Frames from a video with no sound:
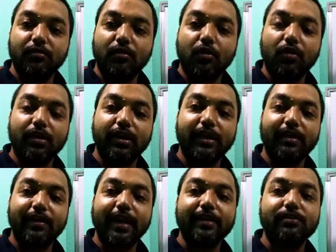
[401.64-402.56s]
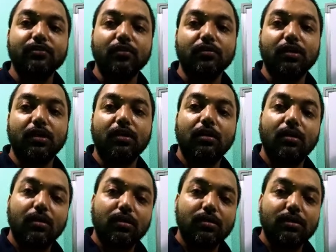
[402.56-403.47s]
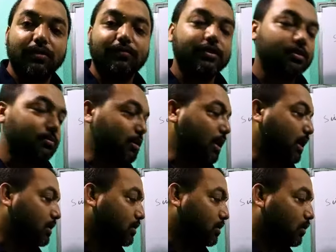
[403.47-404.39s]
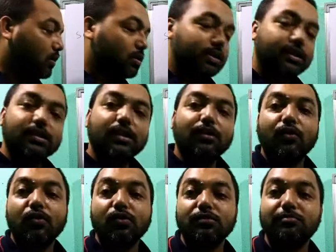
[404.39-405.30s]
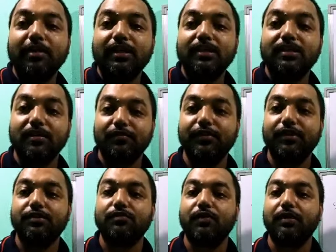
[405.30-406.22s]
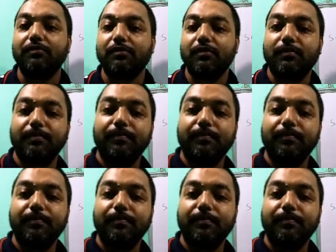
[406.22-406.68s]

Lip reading: occurring cracks on the surface of the earth. All these are caused by the surface wave.